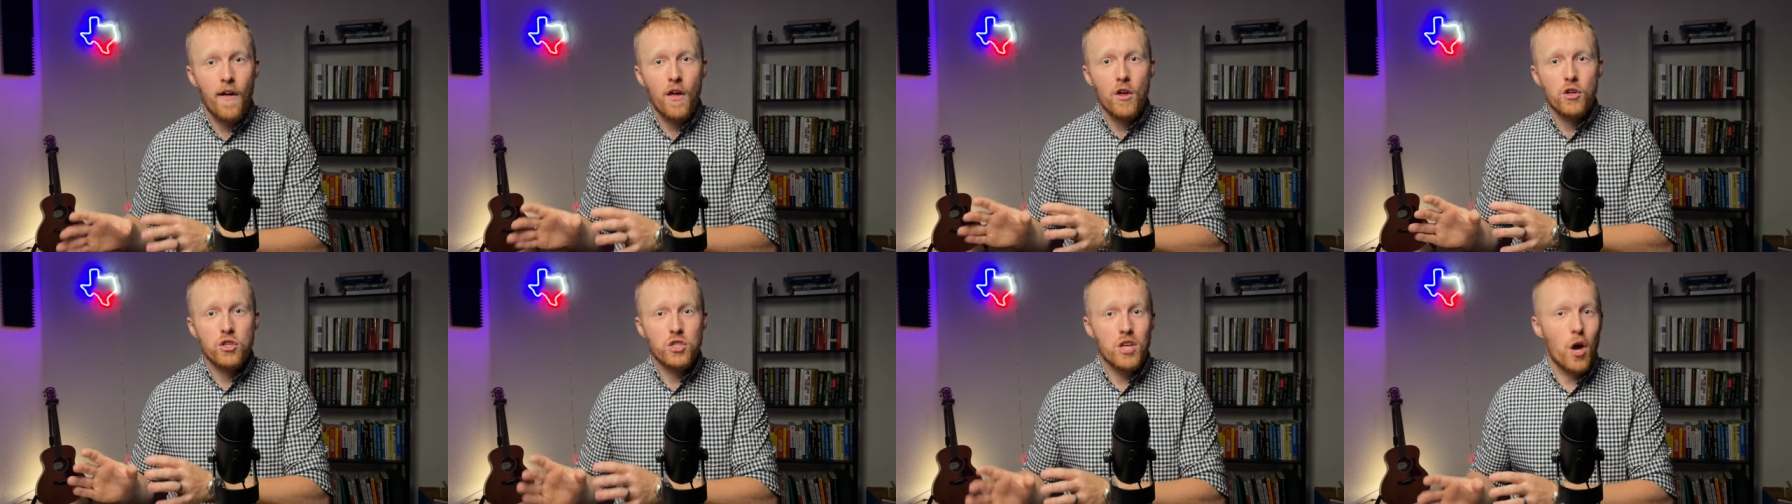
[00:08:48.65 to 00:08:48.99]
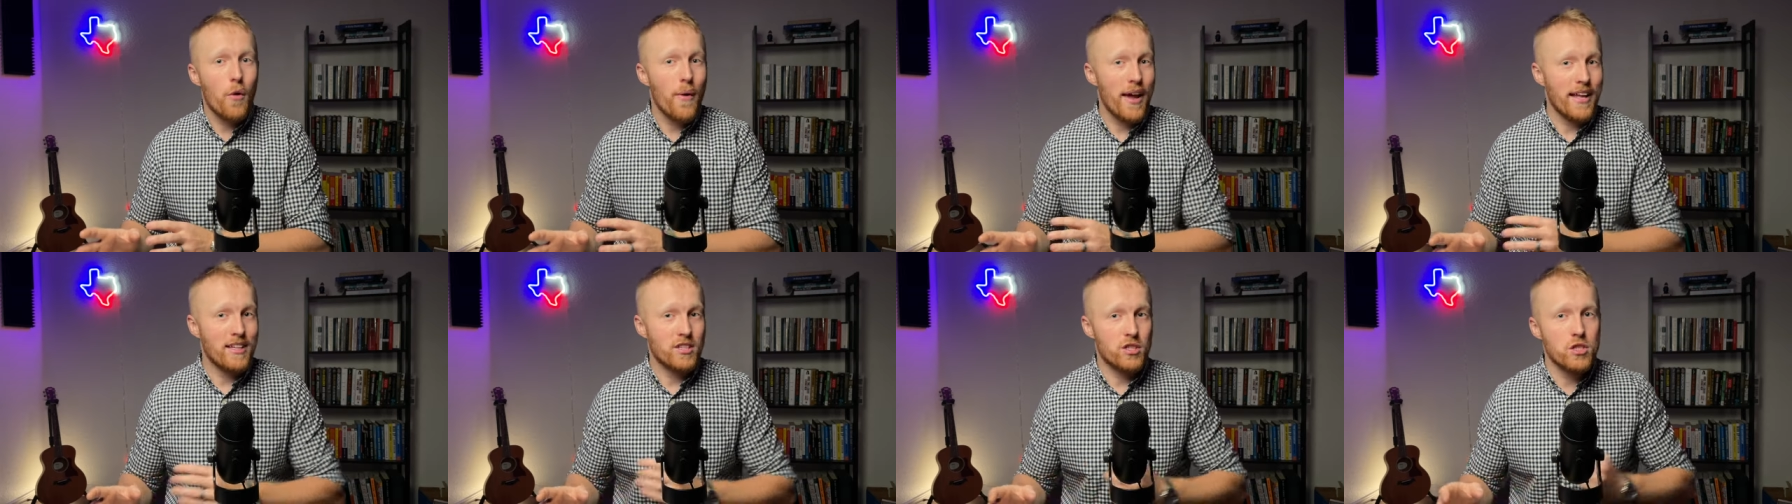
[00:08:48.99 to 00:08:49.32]

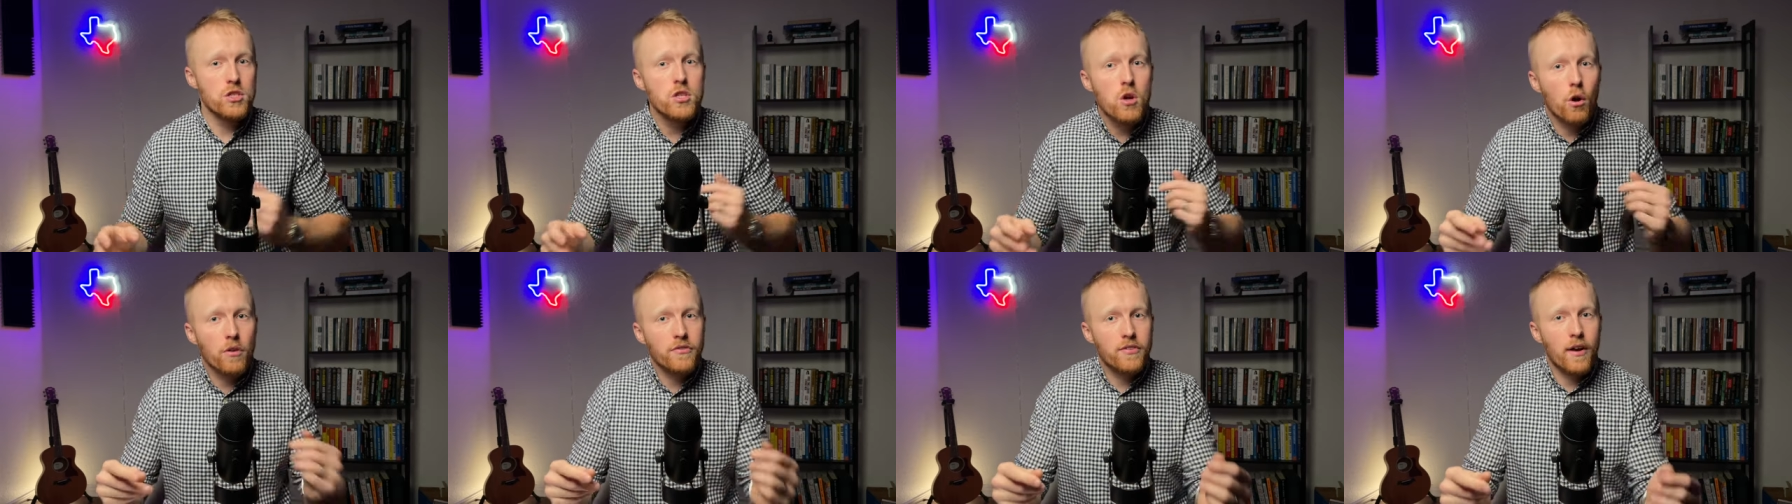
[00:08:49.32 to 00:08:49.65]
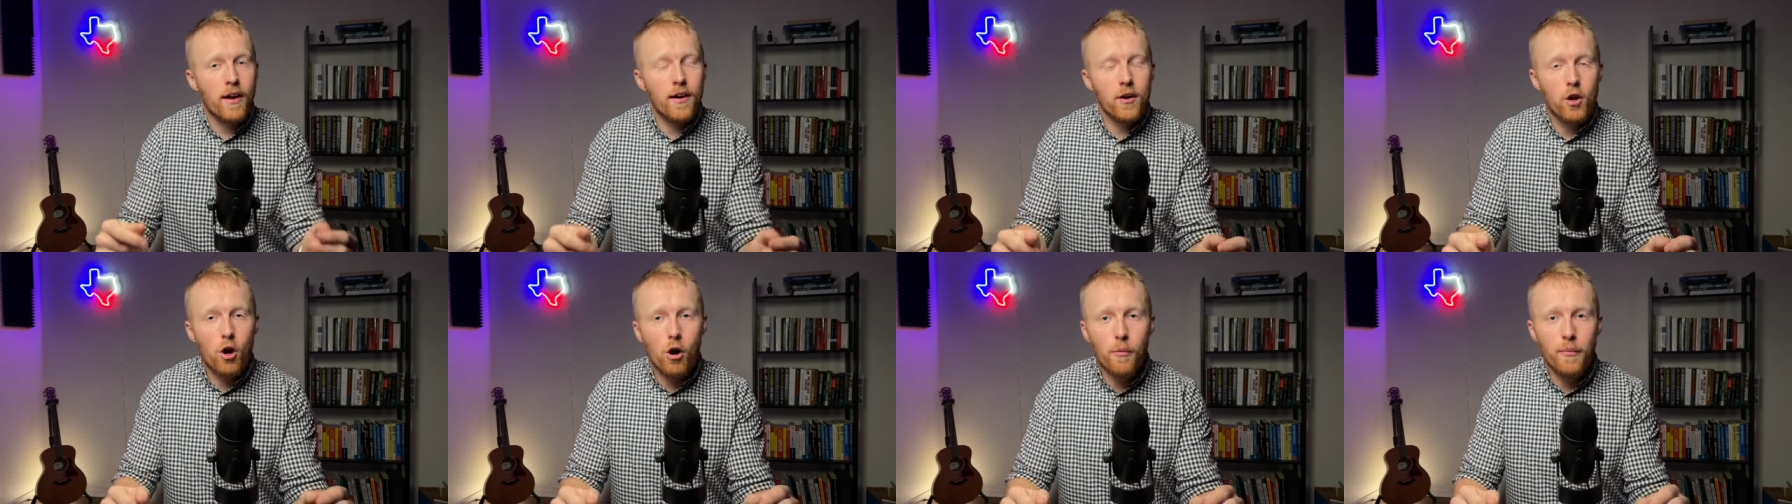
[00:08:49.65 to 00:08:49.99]
So it's not
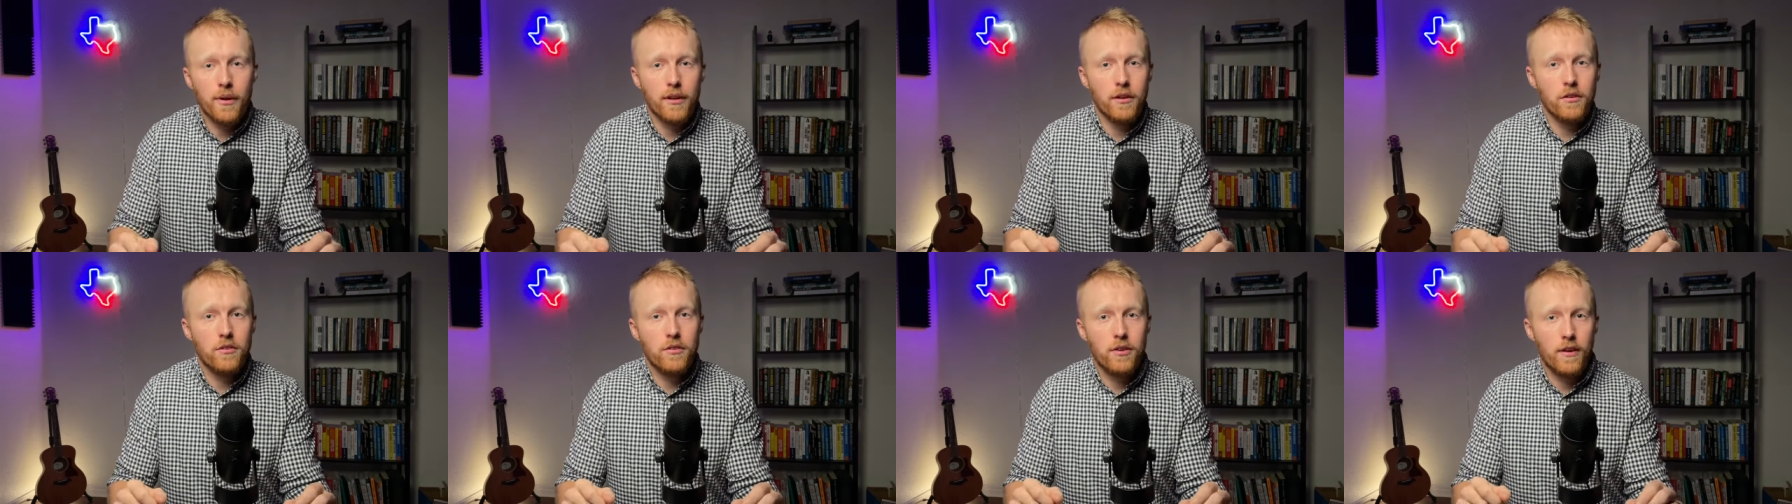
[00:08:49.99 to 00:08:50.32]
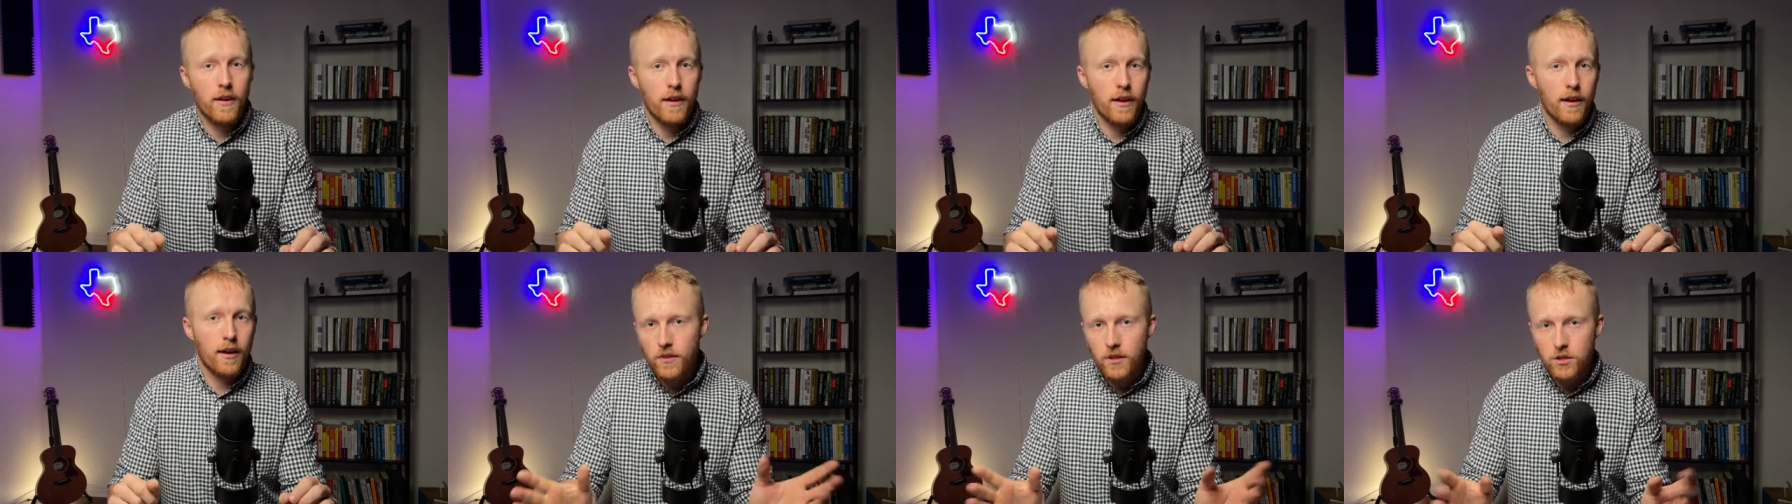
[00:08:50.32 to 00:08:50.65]
uncommon
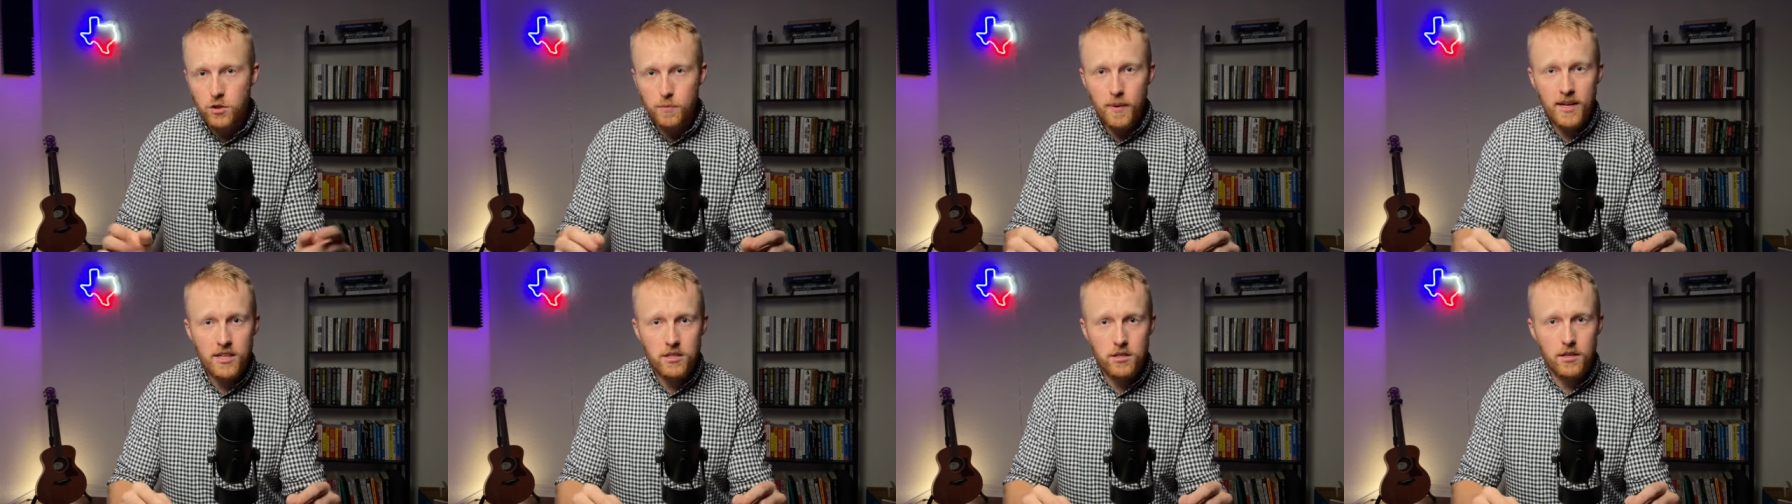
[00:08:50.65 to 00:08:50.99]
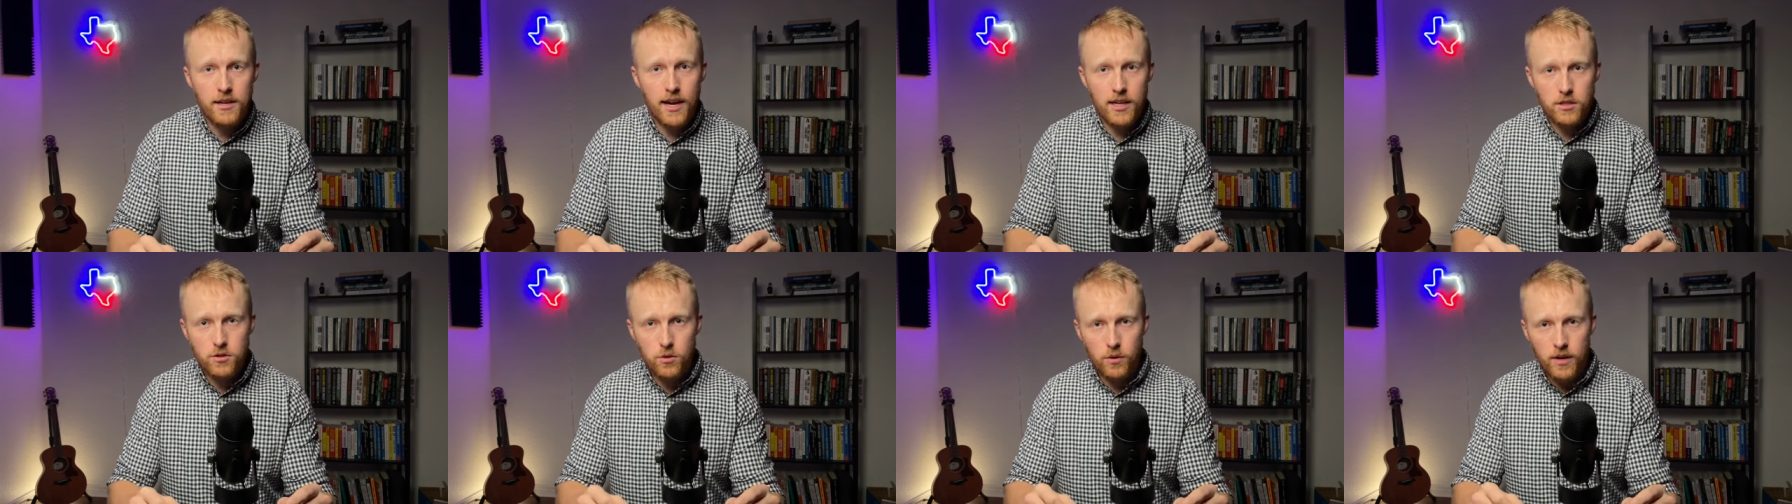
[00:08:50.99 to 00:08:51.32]
to speak to
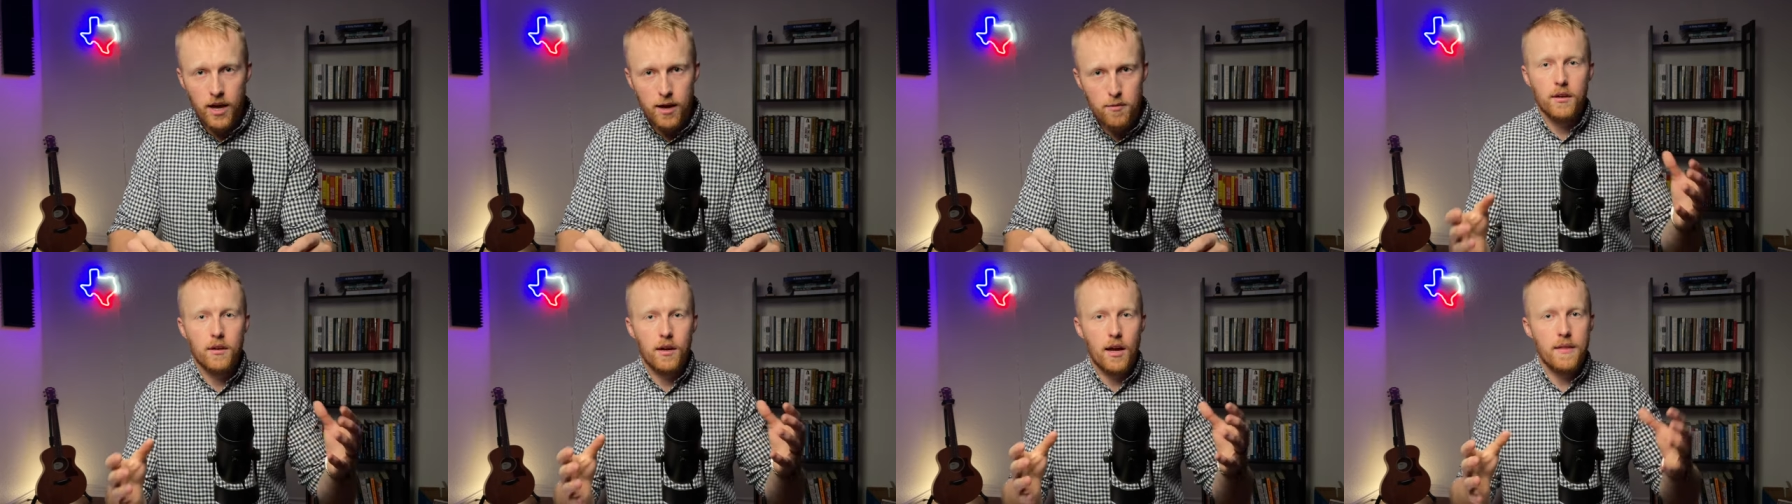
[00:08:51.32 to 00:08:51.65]
your next door neighbor